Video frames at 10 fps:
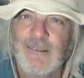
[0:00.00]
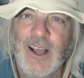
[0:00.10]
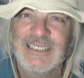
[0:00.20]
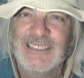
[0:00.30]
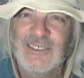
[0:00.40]

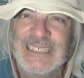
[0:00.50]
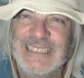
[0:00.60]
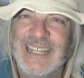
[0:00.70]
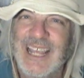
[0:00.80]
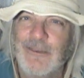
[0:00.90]

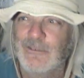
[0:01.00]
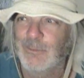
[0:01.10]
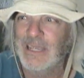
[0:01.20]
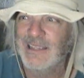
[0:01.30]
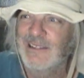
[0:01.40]
concentration camps
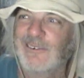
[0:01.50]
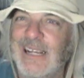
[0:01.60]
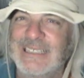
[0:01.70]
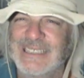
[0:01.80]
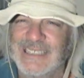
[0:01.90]
being
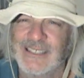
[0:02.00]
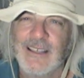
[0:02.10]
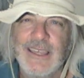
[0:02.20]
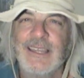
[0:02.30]
arrested?